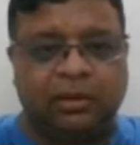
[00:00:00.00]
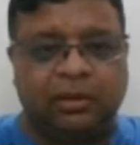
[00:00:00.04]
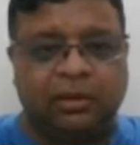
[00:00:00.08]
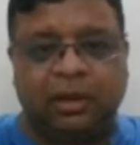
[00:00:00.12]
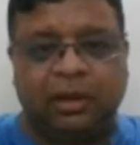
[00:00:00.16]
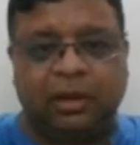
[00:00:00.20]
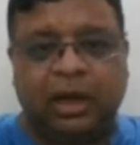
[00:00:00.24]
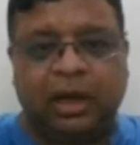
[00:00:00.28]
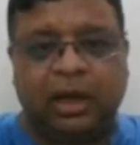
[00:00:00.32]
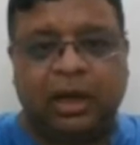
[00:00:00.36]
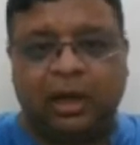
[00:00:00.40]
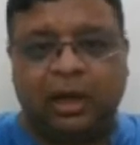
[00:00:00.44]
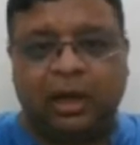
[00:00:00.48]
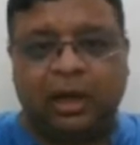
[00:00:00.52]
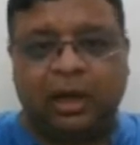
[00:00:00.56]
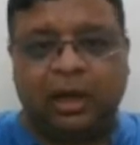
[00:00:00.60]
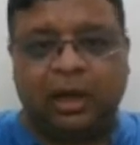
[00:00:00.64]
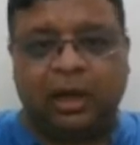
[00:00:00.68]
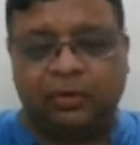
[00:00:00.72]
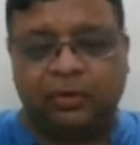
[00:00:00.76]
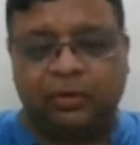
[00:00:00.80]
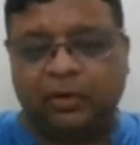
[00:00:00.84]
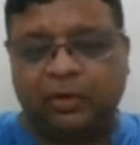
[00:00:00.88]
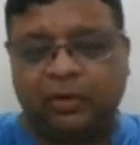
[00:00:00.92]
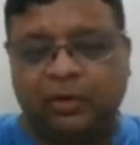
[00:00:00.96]
I
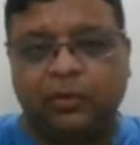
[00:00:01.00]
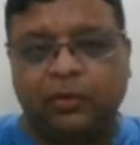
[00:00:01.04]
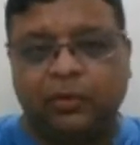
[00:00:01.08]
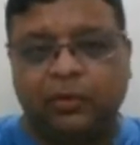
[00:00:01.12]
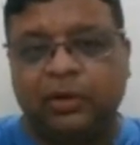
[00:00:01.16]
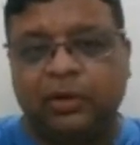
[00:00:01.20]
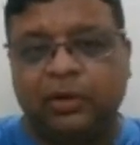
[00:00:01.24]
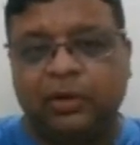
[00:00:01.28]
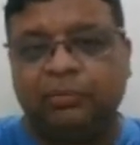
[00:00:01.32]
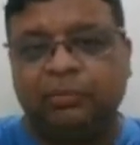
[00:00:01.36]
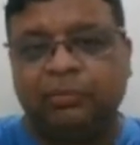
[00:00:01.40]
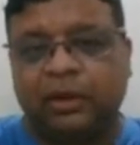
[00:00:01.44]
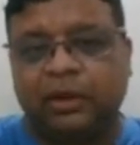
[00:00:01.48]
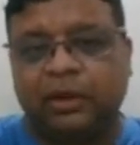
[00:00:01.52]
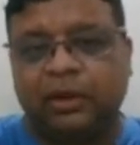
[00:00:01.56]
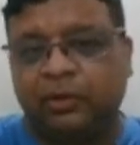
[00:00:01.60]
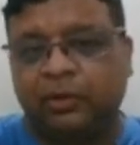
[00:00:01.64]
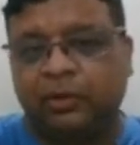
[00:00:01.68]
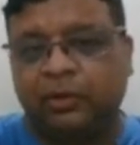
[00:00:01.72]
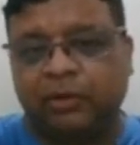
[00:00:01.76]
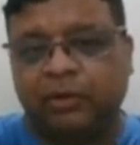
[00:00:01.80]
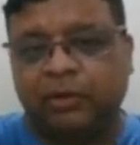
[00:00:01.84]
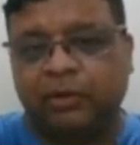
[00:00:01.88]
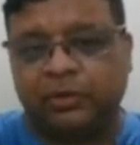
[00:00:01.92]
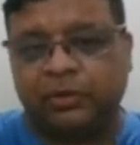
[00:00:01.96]
could have told him that, look,
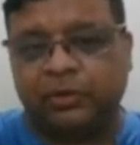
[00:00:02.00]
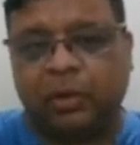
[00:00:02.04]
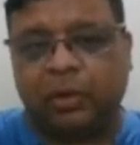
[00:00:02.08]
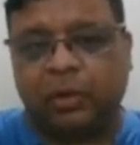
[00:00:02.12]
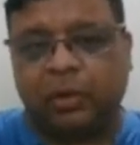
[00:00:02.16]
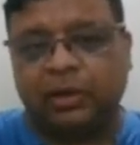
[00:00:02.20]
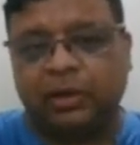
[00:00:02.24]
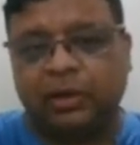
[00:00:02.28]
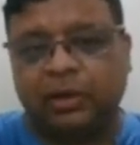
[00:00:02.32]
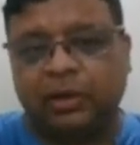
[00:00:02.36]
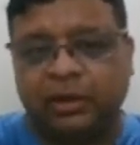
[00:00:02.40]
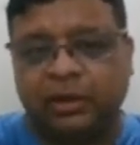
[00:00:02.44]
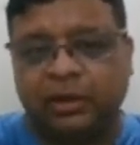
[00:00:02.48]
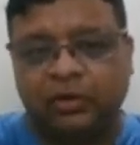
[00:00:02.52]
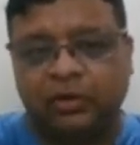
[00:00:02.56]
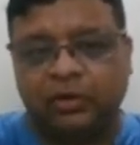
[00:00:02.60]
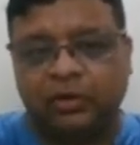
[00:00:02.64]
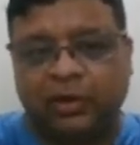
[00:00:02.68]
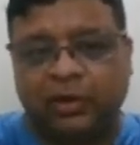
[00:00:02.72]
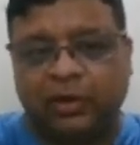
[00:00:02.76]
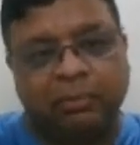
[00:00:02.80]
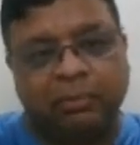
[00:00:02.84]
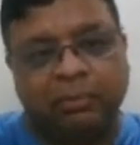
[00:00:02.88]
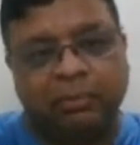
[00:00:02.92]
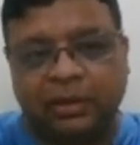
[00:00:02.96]
I was born in a Hindu
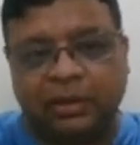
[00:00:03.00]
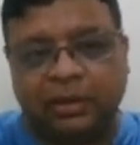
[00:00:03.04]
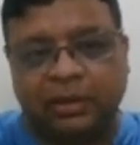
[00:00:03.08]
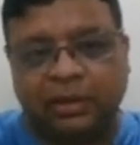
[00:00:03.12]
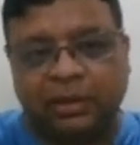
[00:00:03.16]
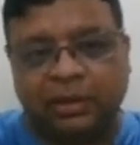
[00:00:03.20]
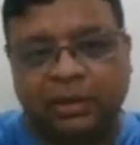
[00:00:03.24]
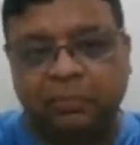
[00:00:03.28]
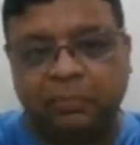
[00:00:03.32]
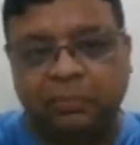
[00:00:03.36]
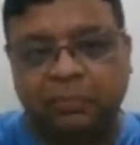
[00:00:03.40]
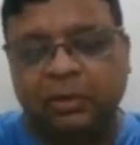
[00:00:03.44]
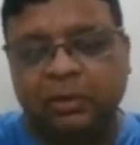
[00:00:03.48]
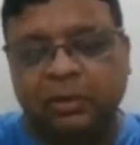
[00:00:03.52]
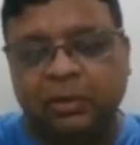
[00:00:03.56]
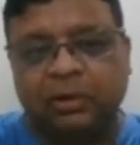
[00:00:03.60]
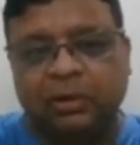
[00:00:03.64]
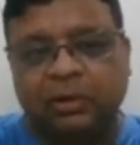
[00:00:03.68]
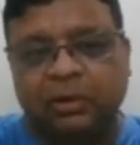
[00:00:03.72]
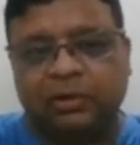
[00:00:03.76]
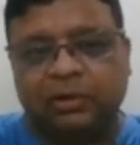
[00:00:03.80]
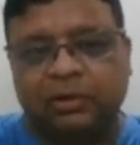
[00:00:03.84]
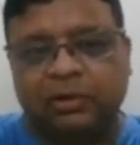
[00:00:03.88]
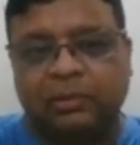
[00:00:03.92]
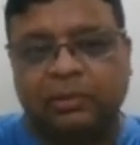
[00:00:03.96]
family and I'm
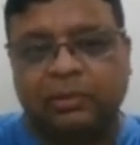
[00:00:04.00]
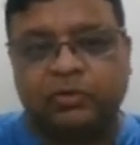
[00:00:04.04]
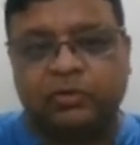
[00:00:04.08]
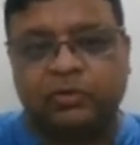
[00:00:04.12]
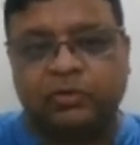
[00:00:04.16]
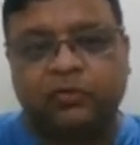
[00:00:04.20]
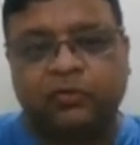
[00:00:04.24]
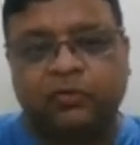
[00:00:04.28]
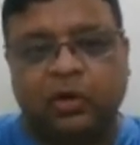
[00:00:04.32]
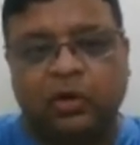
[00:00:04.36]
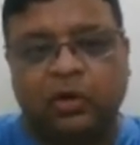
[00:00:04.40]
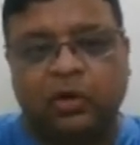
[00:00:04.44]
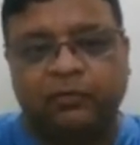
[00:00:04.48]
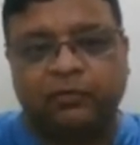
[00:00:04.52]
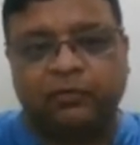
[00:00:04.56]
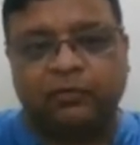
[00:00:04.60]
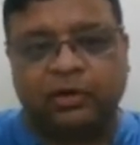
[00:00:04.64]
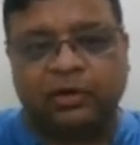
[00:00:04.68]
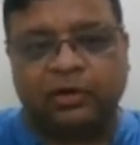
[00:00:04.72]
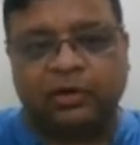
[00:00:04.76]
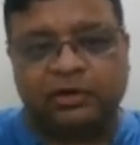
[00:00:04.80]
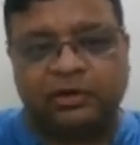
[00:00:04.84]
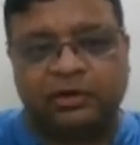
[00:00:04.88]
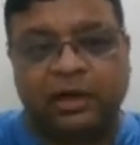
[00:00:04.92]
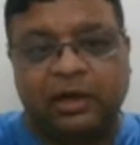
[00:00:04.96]
some soft corner for
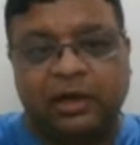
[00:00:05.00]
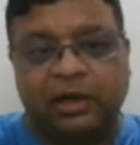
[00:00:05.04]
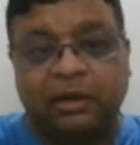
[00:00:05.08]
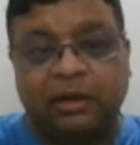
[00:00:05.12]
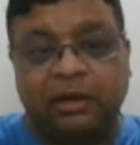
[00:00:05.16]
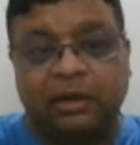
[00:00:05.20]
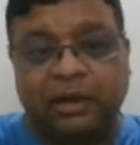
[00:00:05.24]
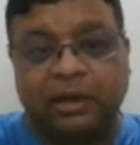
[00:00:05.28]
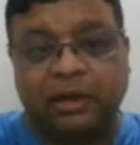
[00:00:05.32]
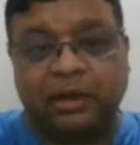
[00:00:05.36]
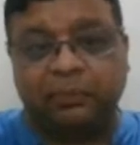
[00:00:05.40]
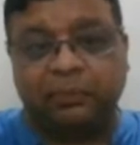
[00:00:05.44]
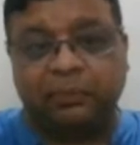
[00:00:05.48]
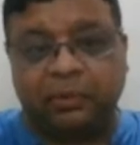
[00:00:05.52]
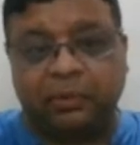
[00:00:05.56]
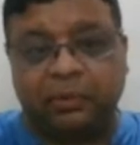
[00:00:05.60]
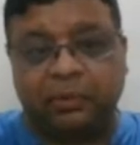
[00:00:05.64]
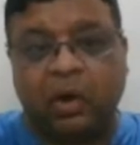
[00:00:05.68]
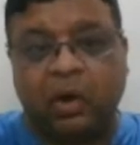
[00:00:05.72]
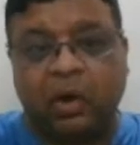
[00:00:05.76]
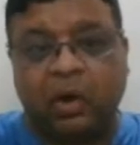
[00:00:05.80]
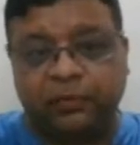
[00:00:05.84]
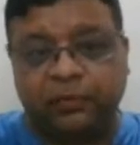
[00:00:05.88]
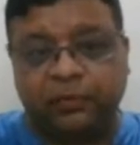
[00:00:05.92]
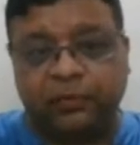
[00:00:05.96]
Christianity, but I'm
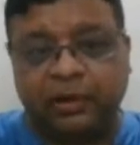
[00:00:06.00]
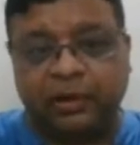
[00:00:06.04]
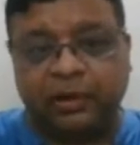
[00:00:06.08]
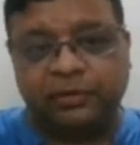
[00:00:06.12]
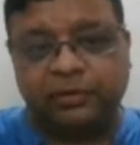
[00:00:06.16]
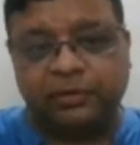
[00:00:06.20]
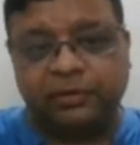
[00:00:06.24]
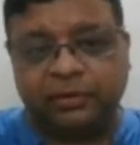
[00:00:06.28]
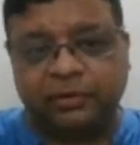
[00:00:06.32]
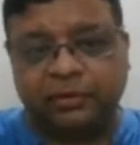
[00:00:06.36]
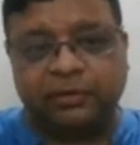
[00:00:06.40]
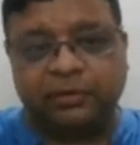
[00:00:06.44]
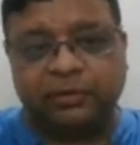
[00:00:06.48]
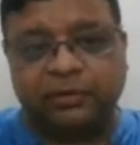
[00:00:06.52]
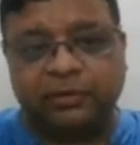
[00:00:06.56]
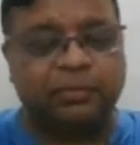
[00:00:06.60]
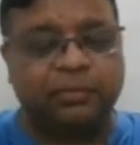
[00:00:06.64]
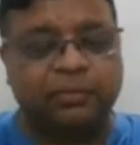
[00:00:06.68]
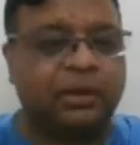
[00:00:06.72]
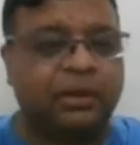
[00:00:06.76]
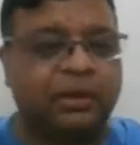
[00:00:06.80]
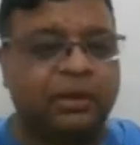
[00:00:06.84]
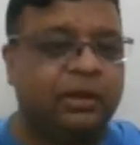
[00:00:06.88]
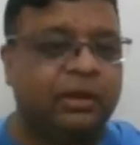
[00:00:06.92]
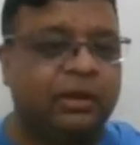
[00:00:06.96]
not religious.
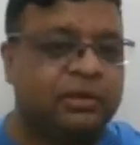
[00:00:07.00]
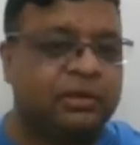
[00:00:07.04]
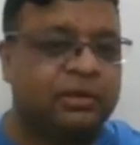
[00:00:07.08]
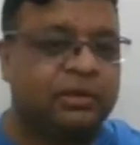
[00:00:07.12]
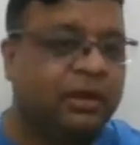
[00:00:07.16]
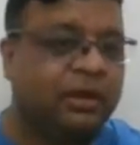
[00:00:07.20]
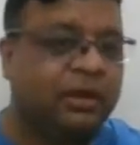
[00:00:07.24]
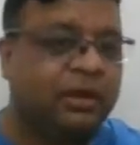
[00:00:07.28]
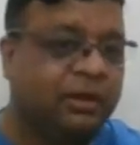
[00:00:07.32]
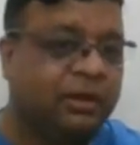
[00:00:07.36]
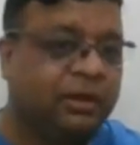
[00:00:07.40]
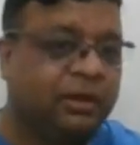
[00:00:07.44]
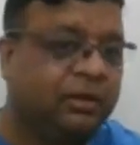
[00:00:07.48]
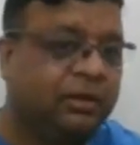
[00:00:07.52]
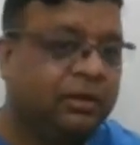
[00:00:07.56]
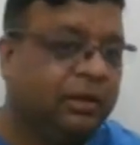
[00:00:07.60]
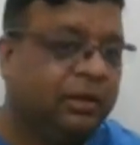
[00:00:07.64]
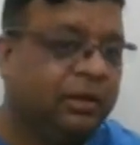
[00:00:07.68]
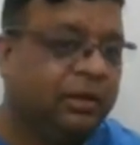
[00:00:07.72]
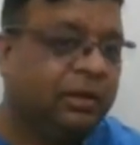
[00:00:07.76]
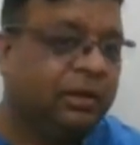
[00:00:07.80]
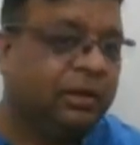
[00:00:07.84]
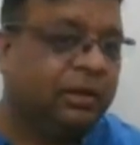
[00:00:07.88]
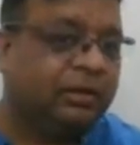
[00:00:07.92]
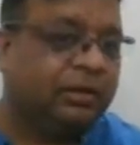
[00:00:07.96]
But I decided
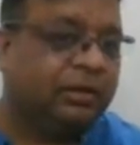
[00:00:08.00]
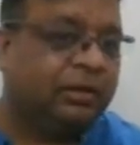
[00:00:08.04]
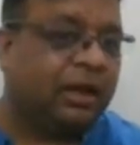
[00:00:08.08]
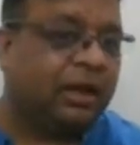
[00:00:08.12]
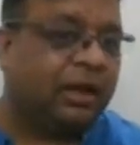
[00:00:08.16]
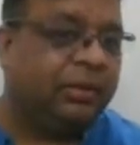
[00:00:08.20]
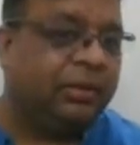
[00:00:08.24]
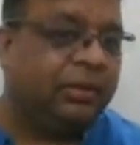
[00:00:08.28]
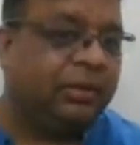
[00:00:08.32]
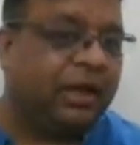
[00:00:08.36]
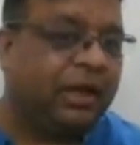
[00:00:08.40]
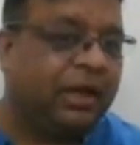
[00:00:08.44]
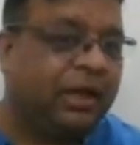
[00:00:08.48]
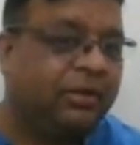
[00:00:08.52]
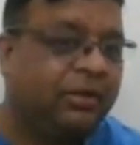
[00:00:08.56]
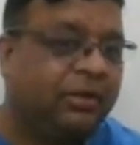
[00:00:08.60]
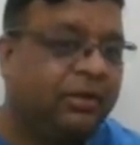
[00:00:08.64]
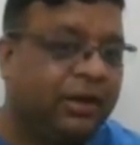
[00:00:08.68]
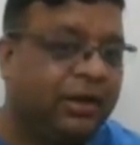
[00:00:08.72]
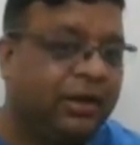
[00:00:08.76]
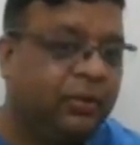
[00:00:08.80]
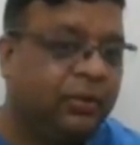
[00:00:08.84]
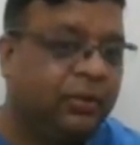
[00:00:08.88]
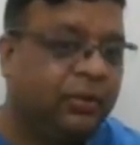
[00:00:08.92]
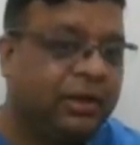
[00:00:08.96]
that'll be
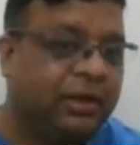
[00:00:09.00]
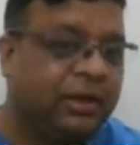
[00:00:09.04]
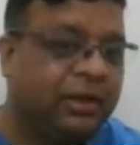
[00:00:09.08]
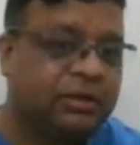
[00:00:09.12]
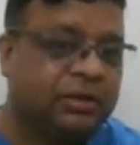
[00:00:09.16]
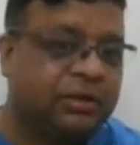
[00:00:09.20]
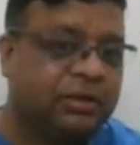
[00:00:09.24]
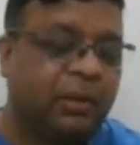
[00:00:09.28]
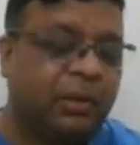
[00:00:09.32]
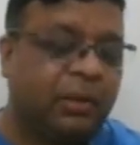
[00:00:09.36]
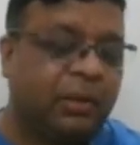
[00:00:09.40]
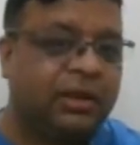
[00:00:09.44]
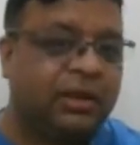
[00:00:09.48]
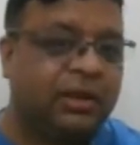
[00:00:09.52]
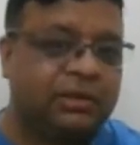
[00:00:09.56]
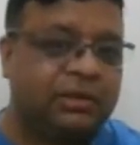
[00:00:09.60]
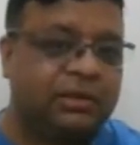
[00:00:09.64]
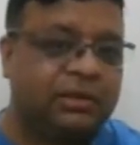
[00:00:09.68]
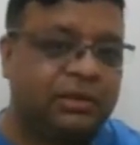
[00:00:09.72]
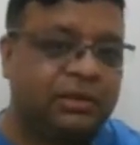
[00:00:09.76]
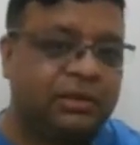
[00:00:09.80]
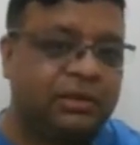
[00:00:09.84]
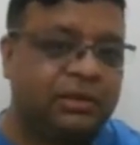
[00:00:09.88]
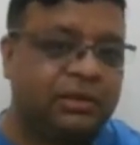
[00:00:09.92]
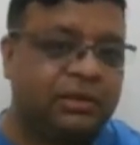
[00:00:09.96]
catering to his
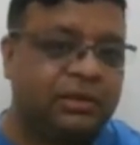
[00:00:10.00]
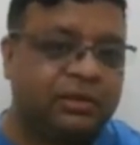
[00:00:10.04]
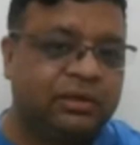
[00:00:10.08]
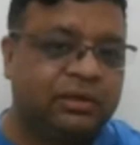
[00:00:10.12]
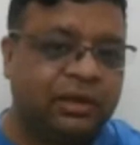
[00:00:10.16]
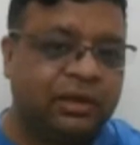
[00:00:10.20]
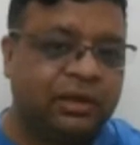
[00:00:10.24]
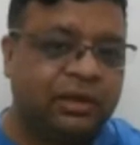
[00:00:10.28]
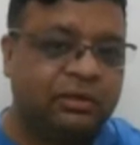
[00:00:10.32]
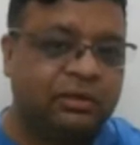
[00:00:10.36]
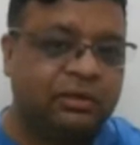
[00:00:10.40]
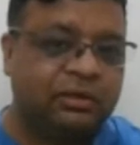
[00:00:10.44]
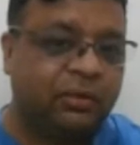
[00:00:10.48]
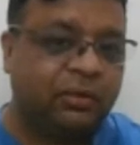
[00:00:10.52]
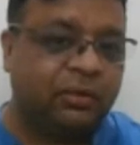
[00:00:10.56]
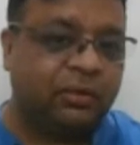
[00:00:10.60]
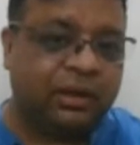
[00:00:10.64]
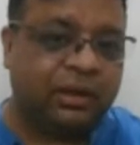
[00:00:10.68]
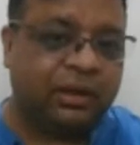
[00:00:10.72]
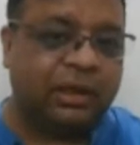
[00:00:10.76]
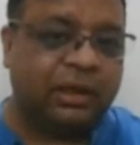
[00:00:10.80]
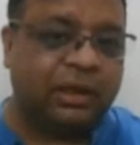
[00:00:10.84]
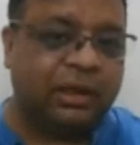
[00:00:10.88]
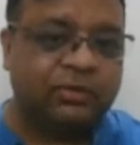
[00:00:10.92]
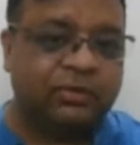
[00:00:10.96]
biases, and I said, okay,
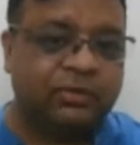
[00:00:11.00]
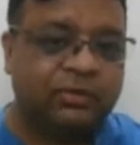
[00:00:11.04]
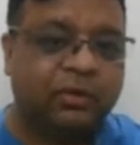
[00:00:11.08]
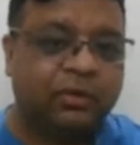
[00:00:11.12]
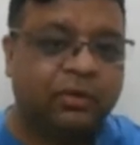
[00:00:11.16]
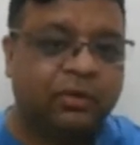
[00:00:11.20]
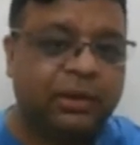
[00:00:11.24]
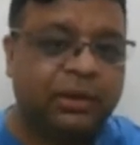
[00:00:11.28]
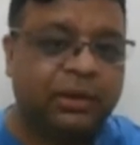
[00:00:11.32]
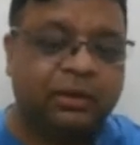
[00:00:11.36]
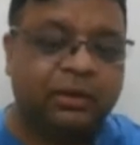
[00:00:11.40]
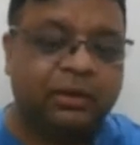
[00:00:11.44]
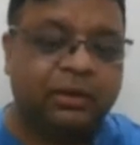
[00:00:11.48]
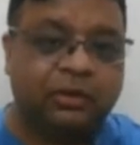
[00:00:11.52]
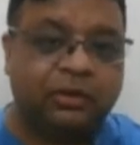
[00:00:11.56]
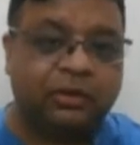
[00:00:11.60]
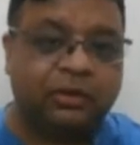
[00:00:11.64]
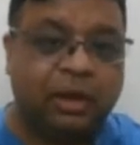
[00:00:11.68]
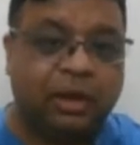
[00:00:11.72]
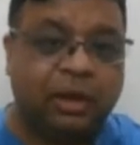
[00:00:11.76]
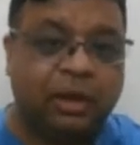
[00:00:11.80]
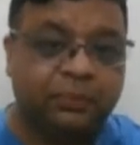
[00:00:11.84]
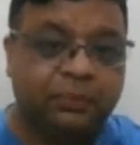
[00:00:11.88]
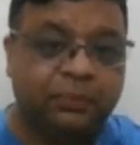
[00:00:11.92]
that's your opinion, you're dumb,